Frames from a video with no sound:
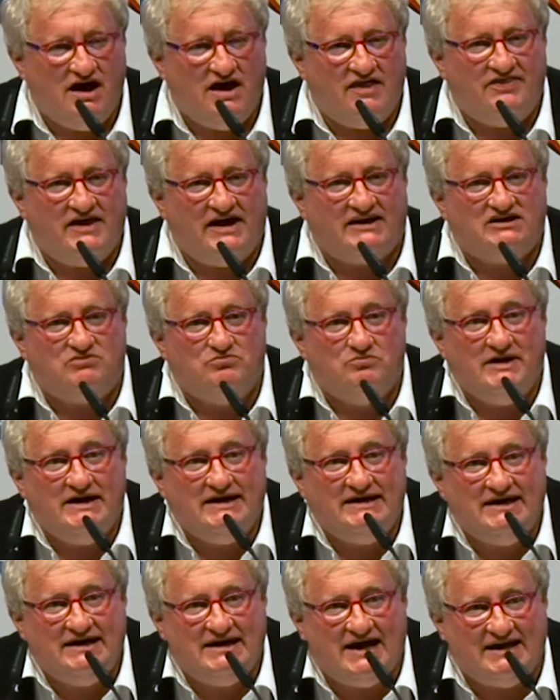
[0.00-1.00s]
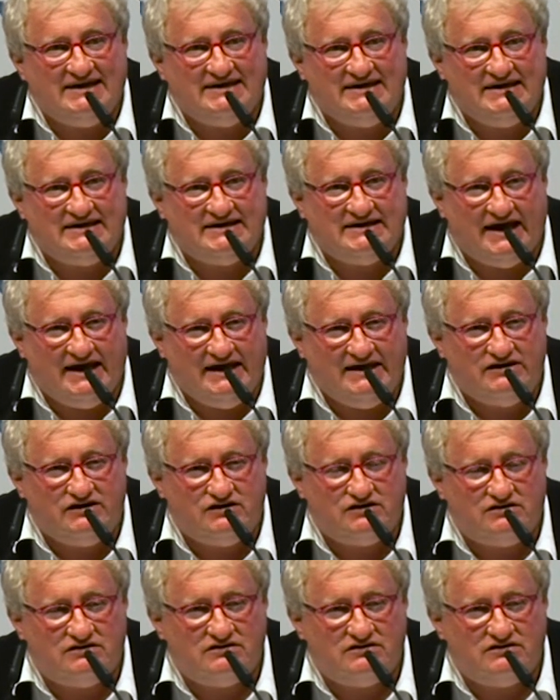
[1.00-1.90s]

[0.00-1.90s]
That mini Nazi state?